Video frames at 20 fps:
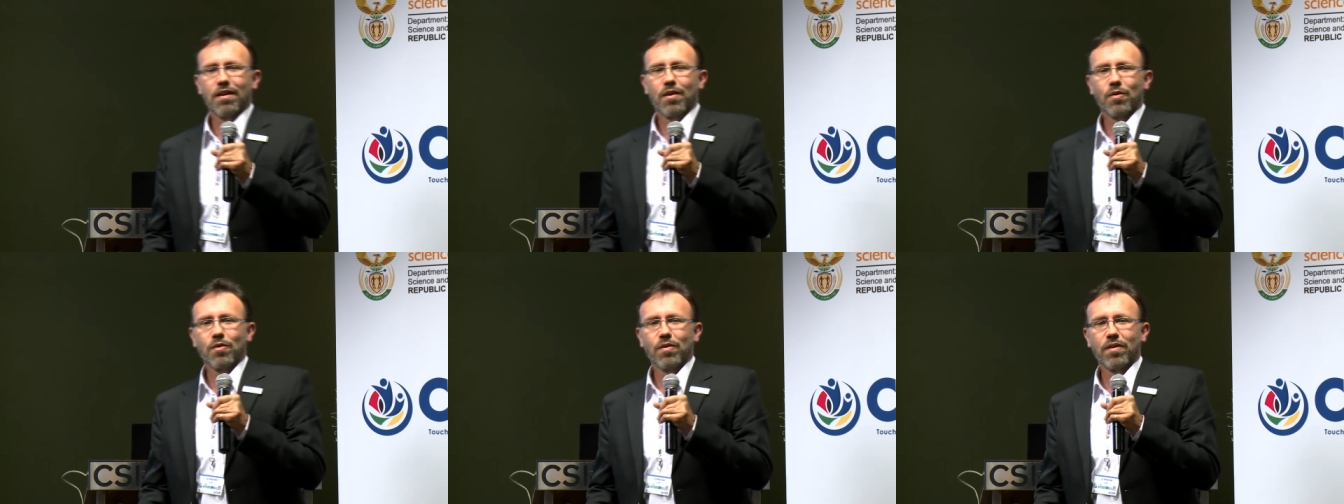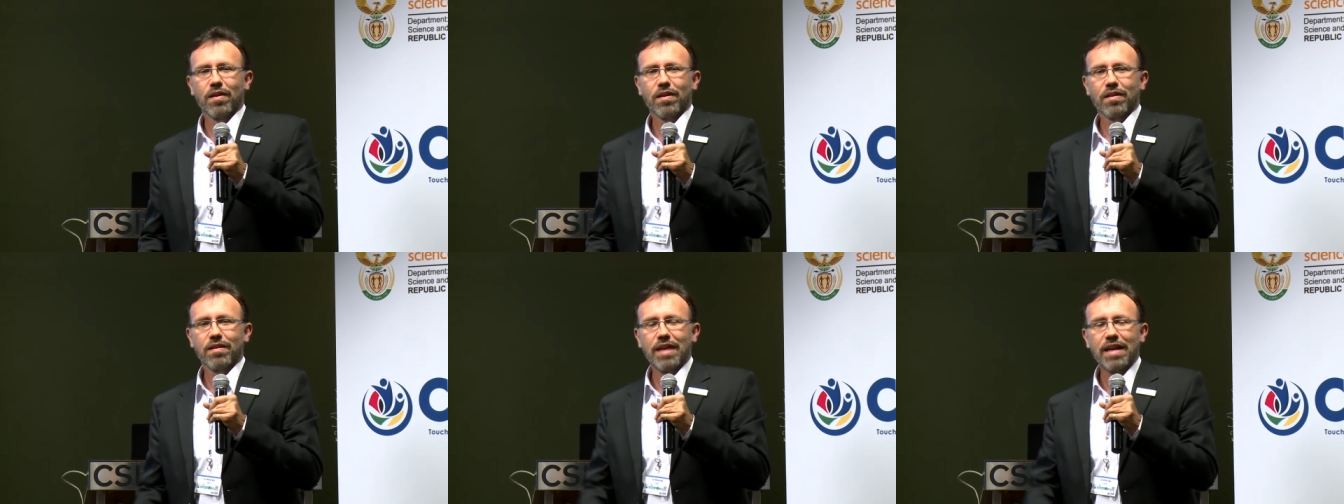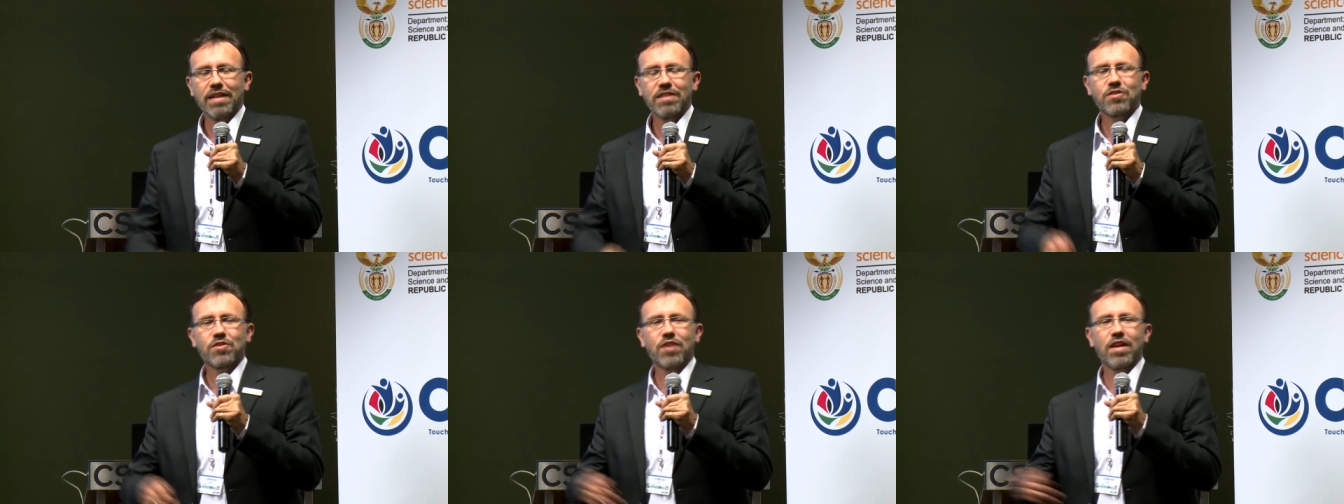We, uh,
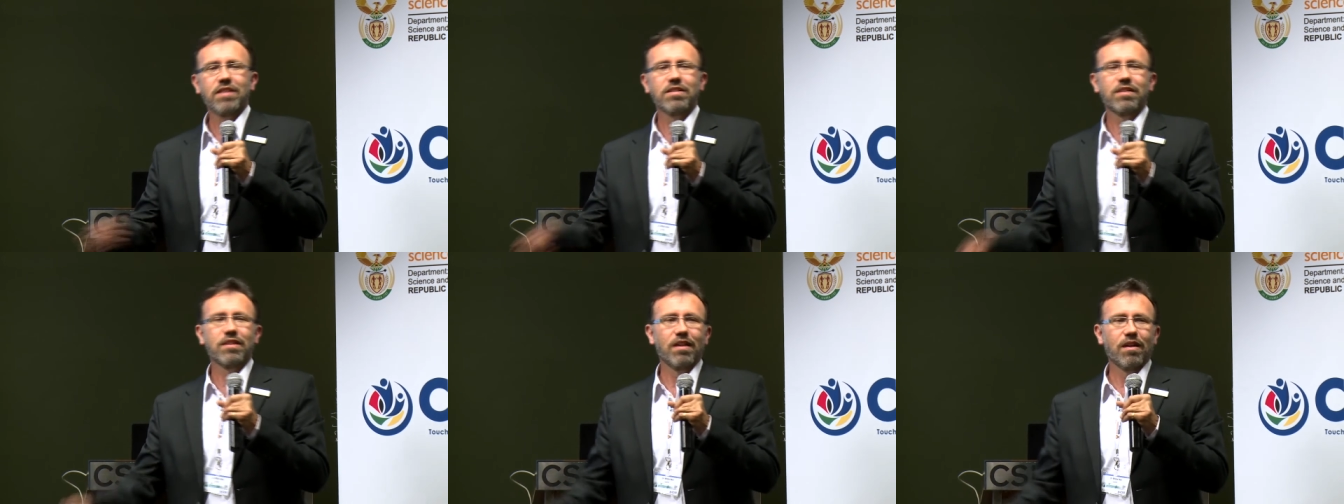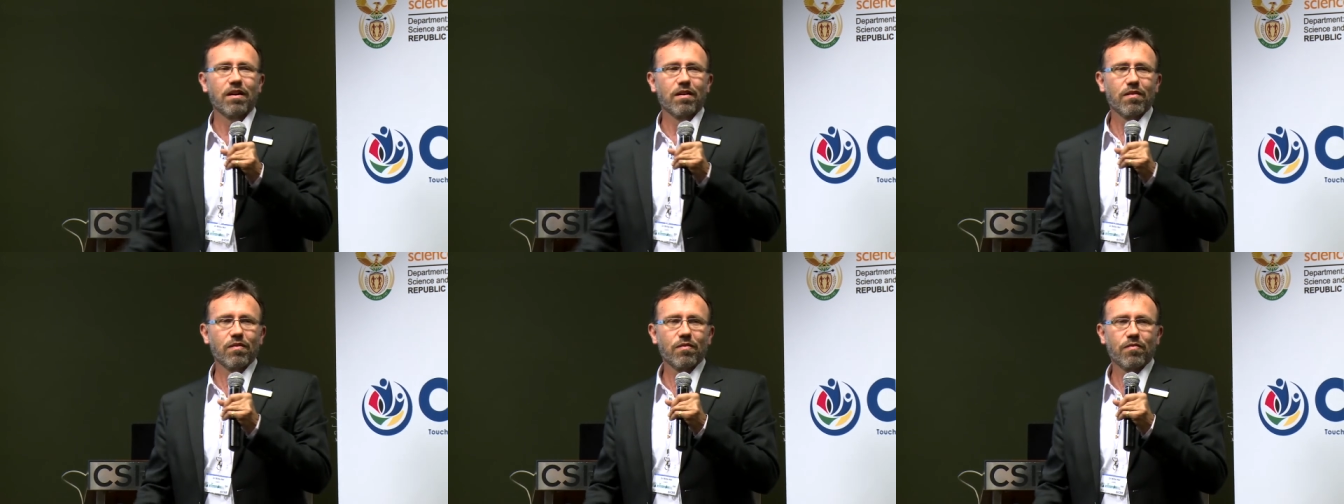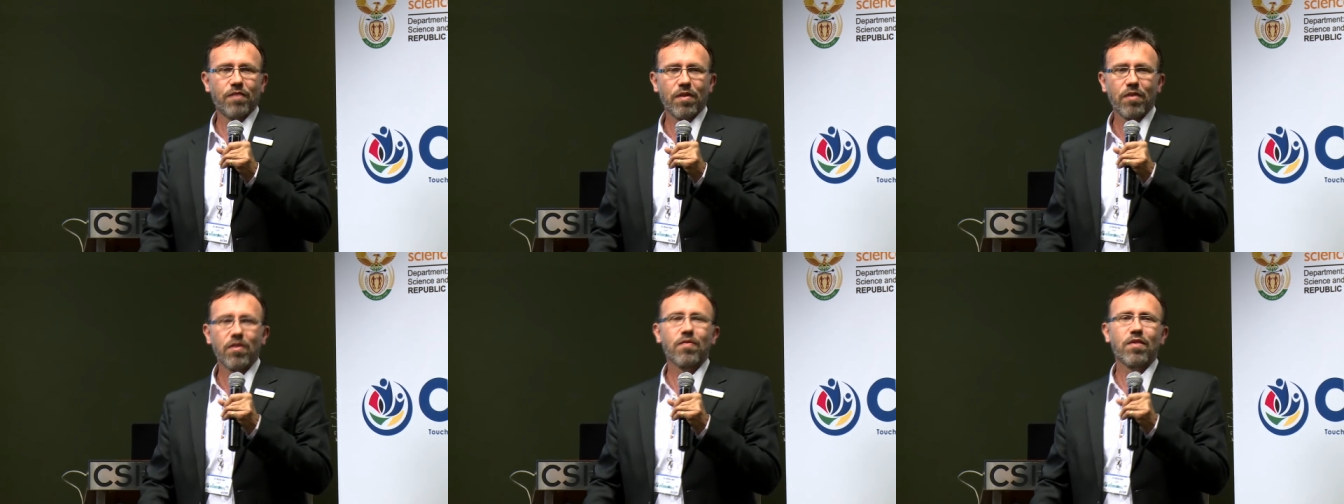that's changing uh,
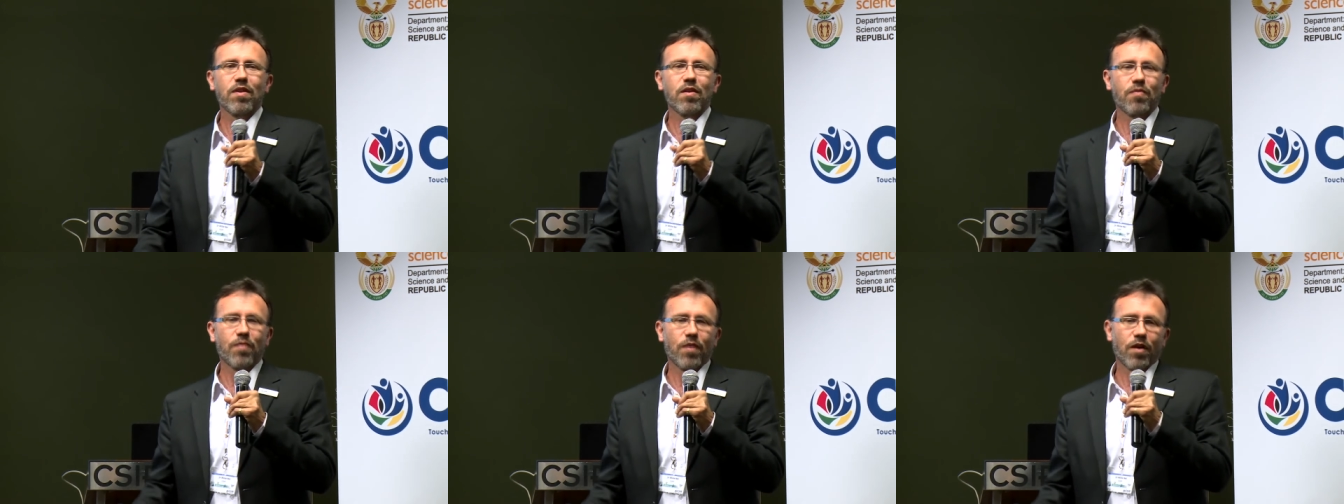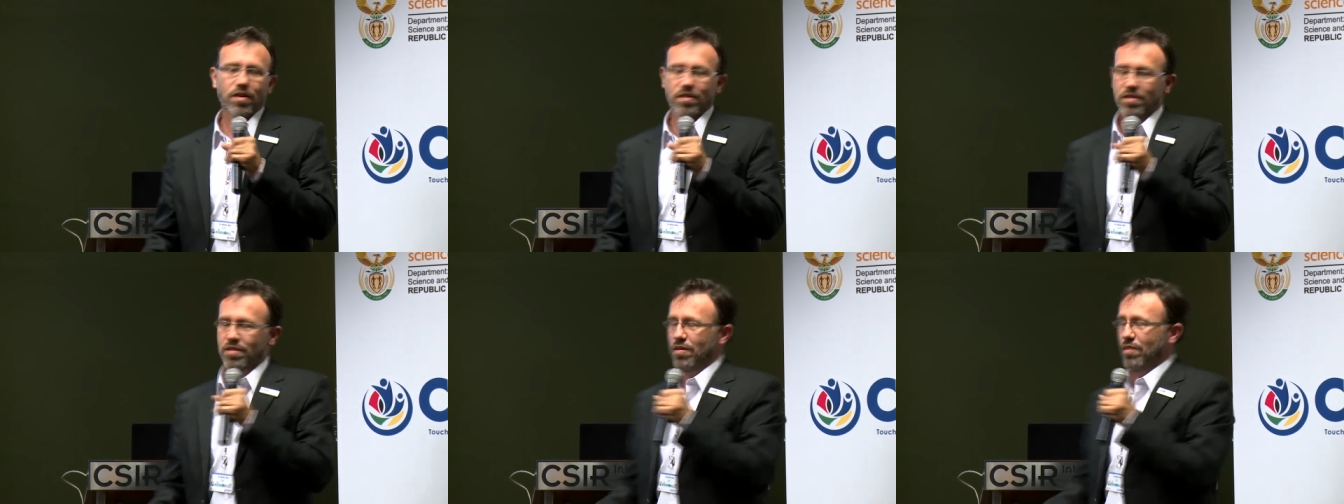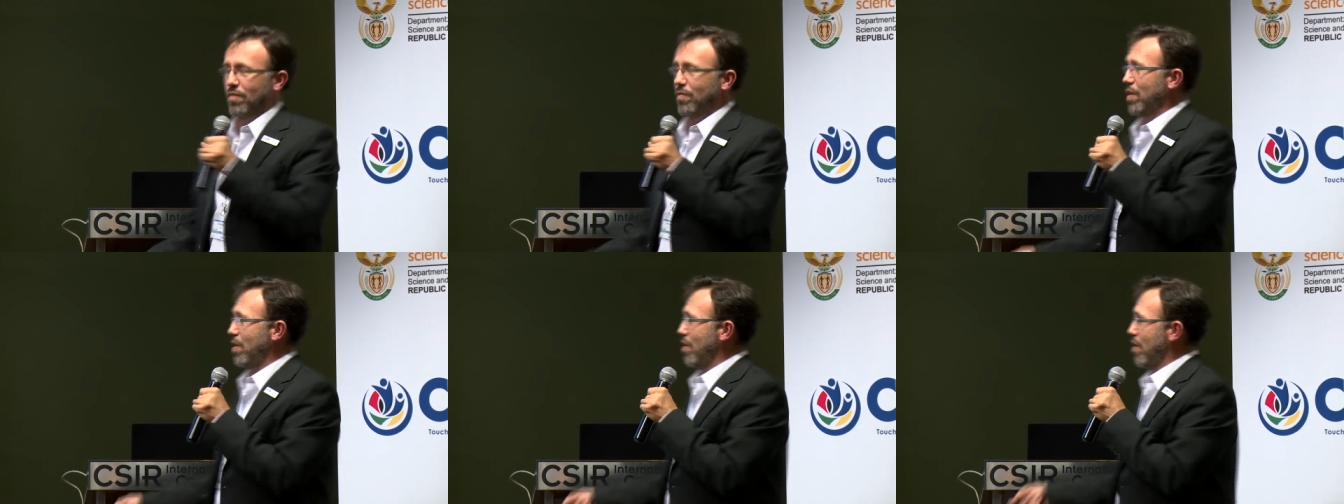very, very fast,
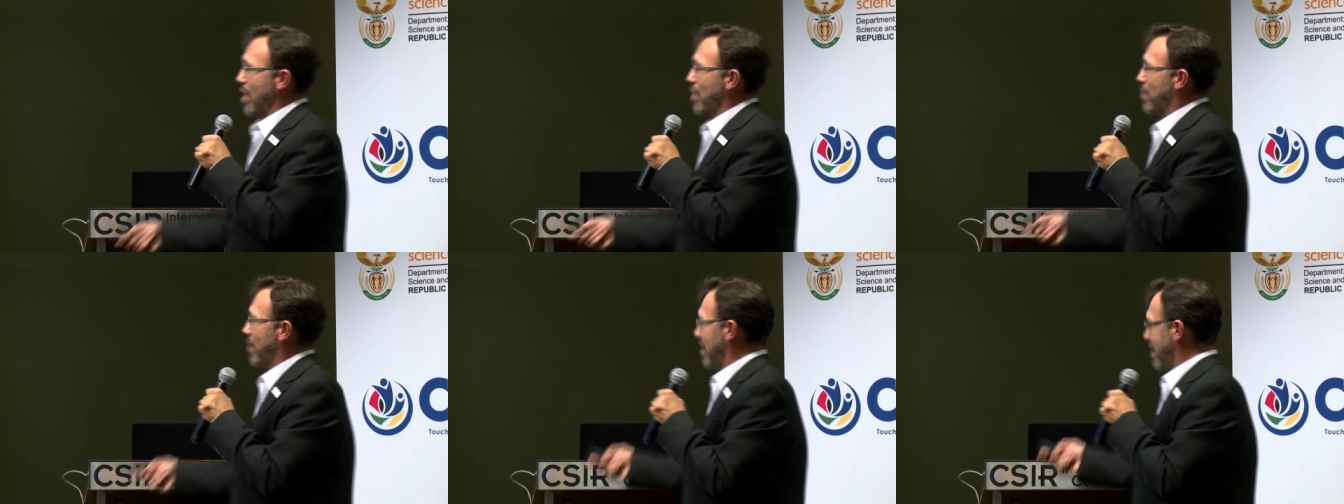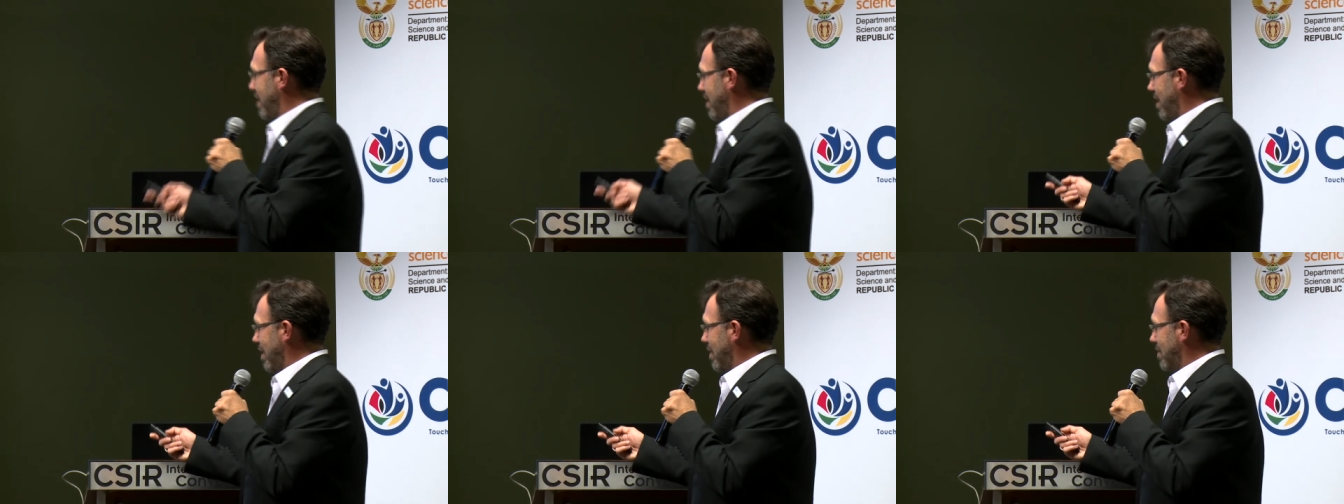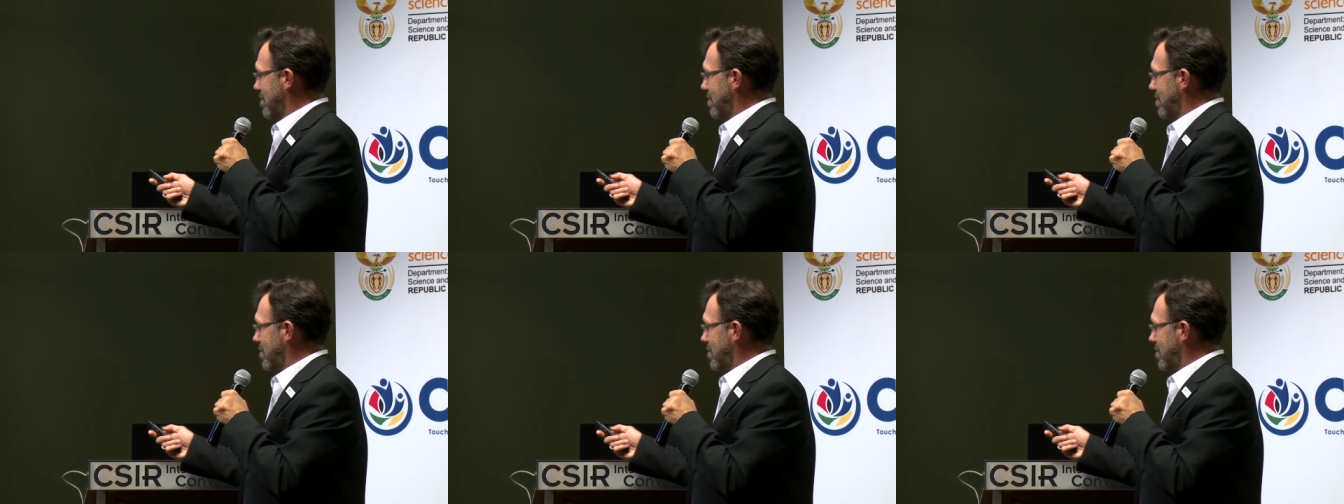very rapidly now.